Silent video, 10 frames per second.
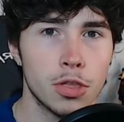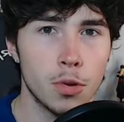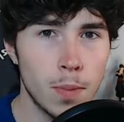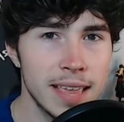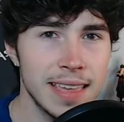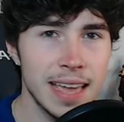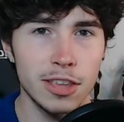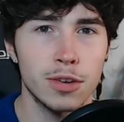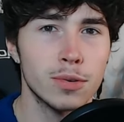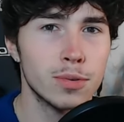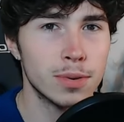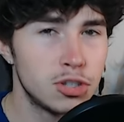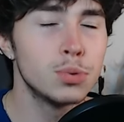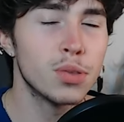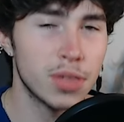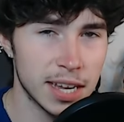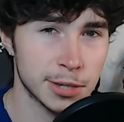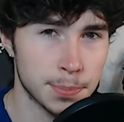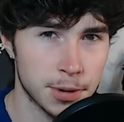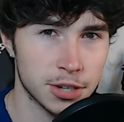The way that you do things
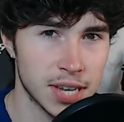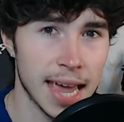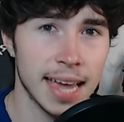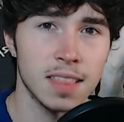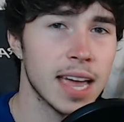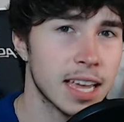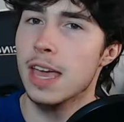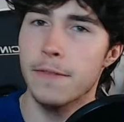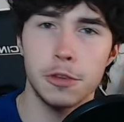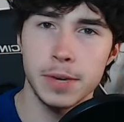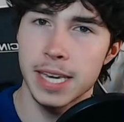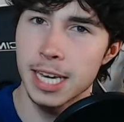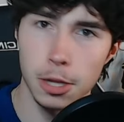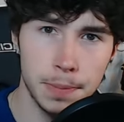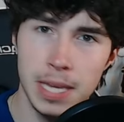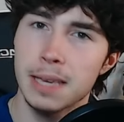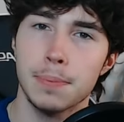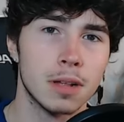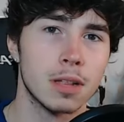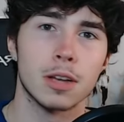per se, like if you kill
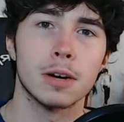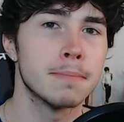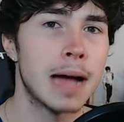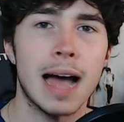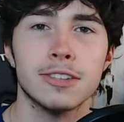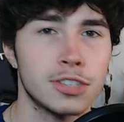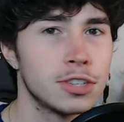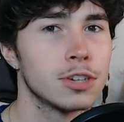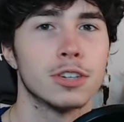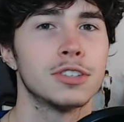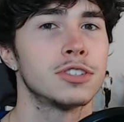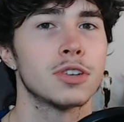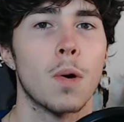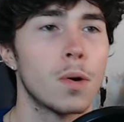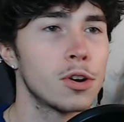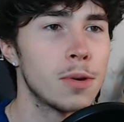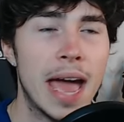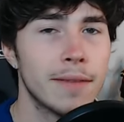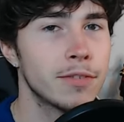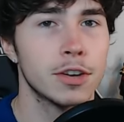people or monsters or you
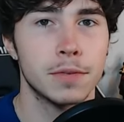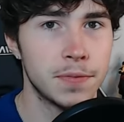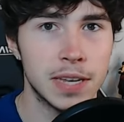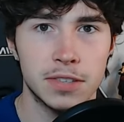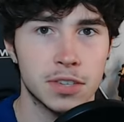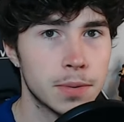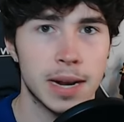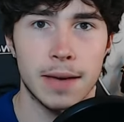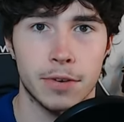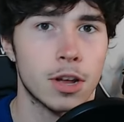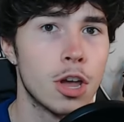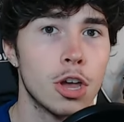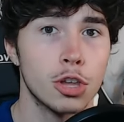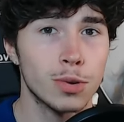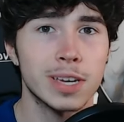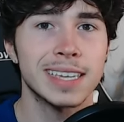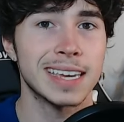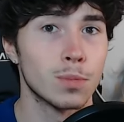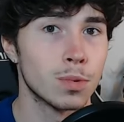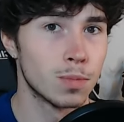have good feats or whatever, you can get
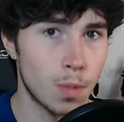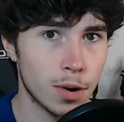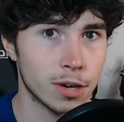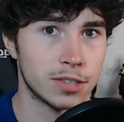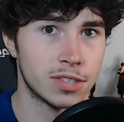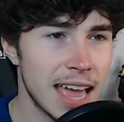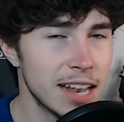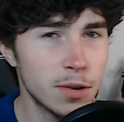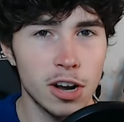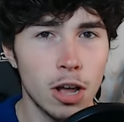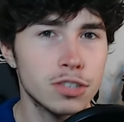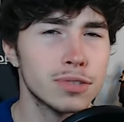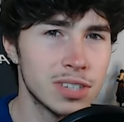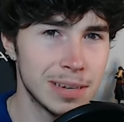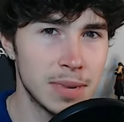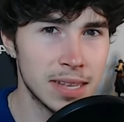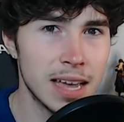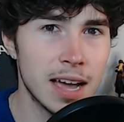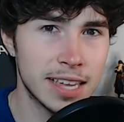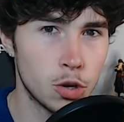rewards. And you can also seemingly
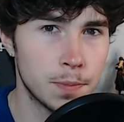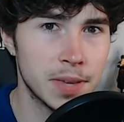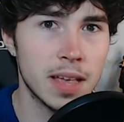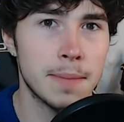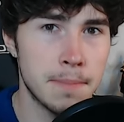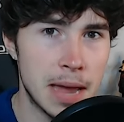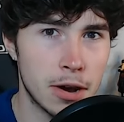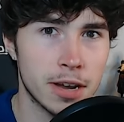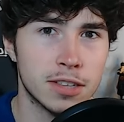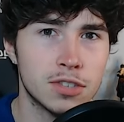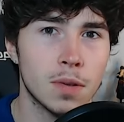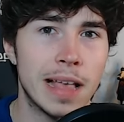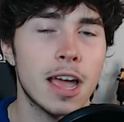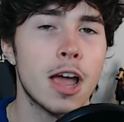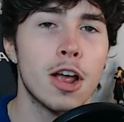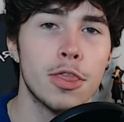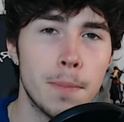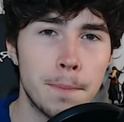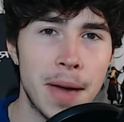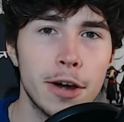accumulate merit. So like the
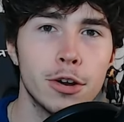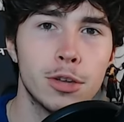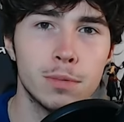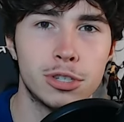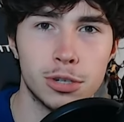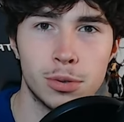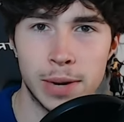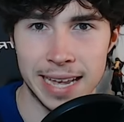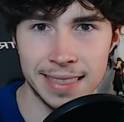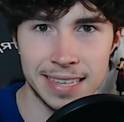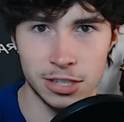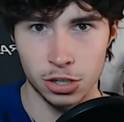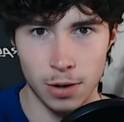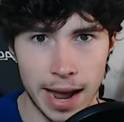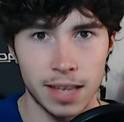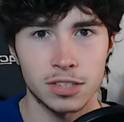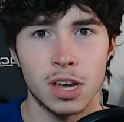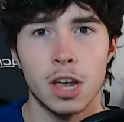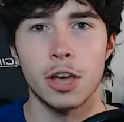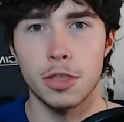better you do in these trials,
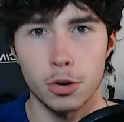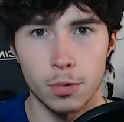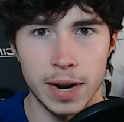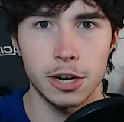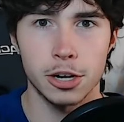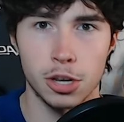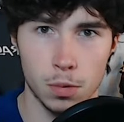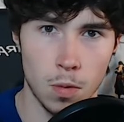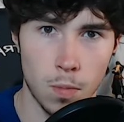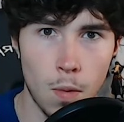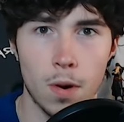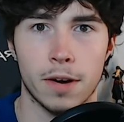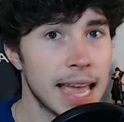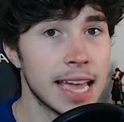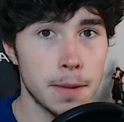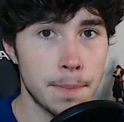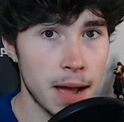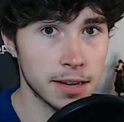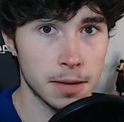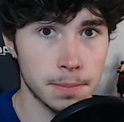the greater your reward. And
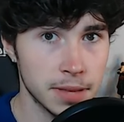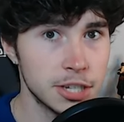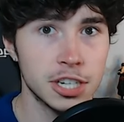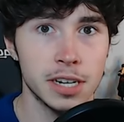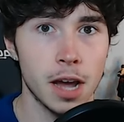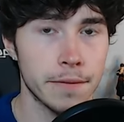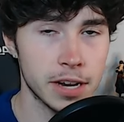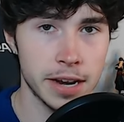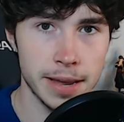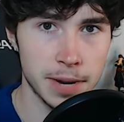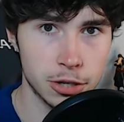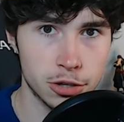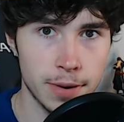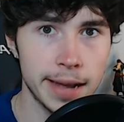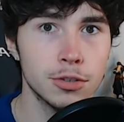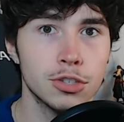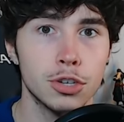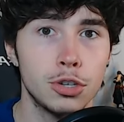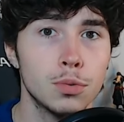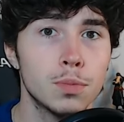upon completion of the Nightmare Trials,
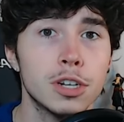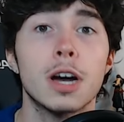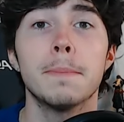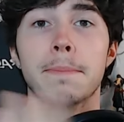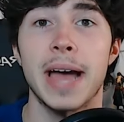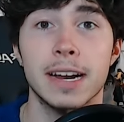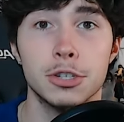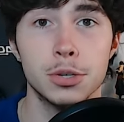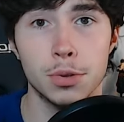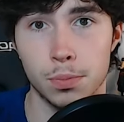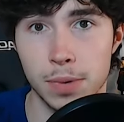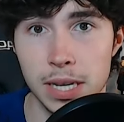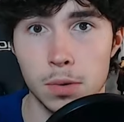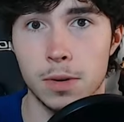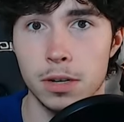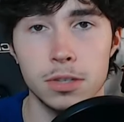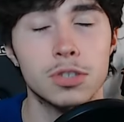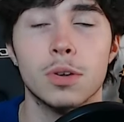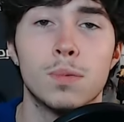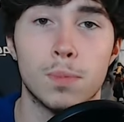you would come back to the real world, so
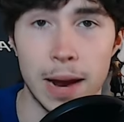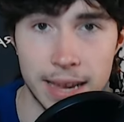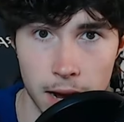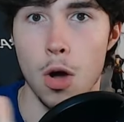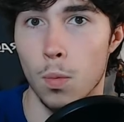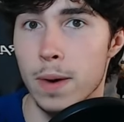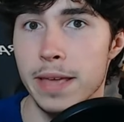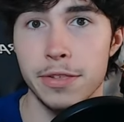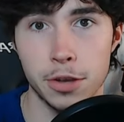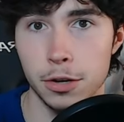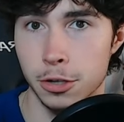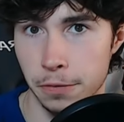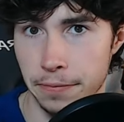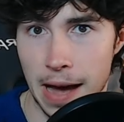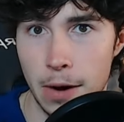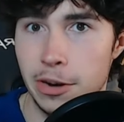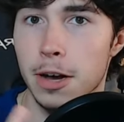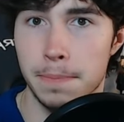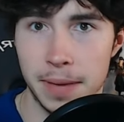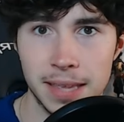you'd wake up with your newfound
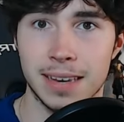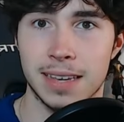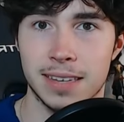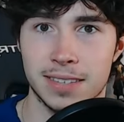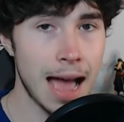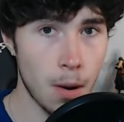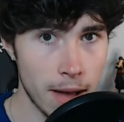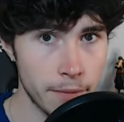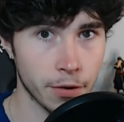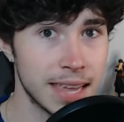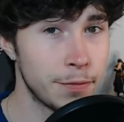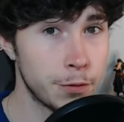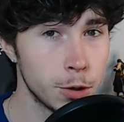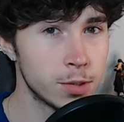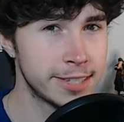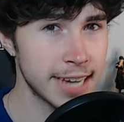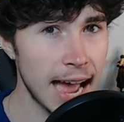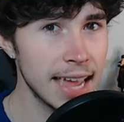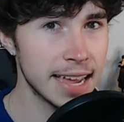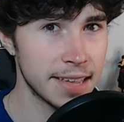abilities. However, if you
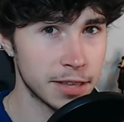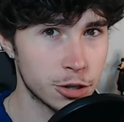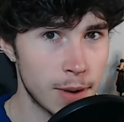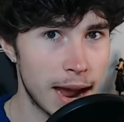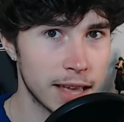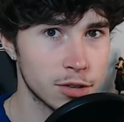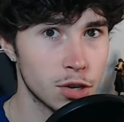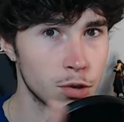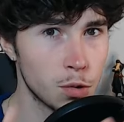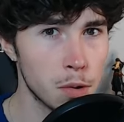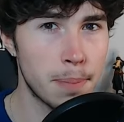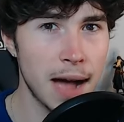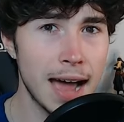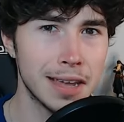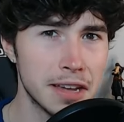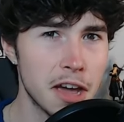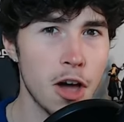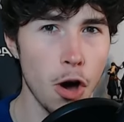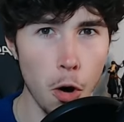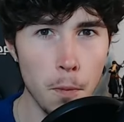die in the trials, your body
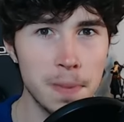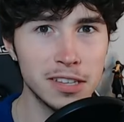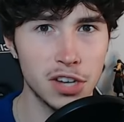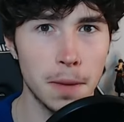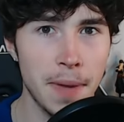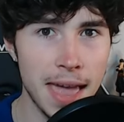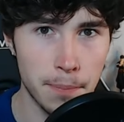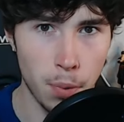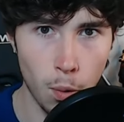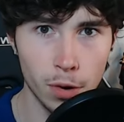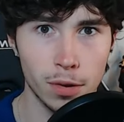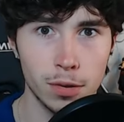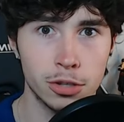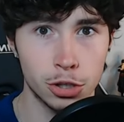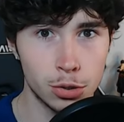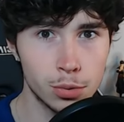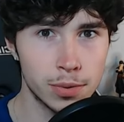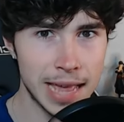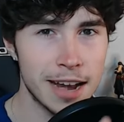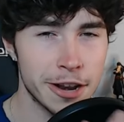opens up a portal to
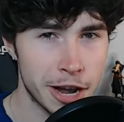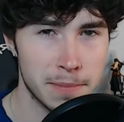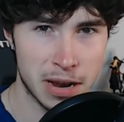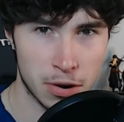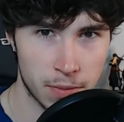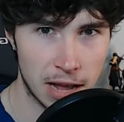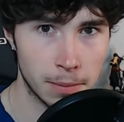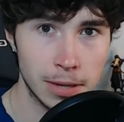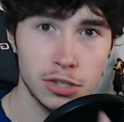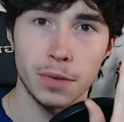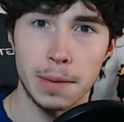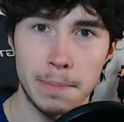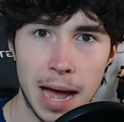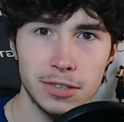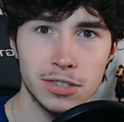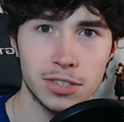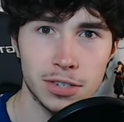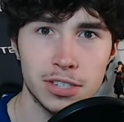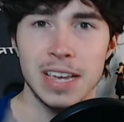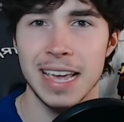that nightmare realm. So the
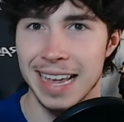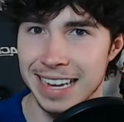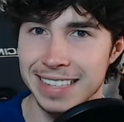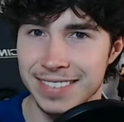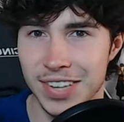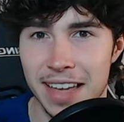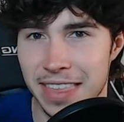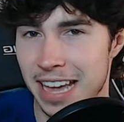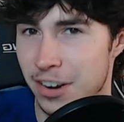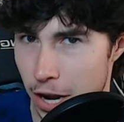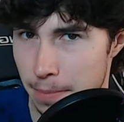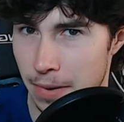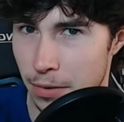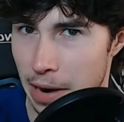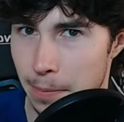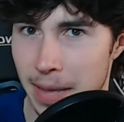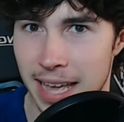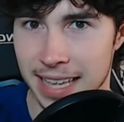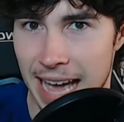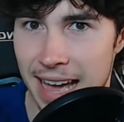monsters inside that nightmare realm
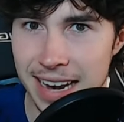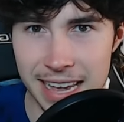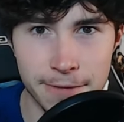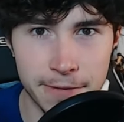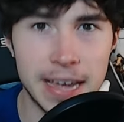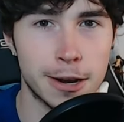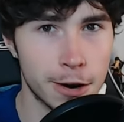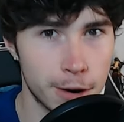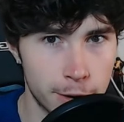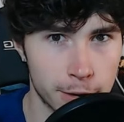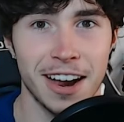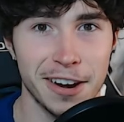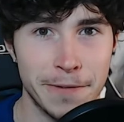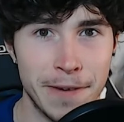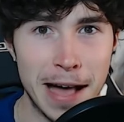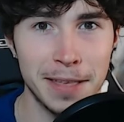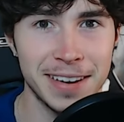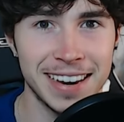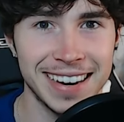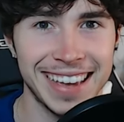can invade Earth. Are you following?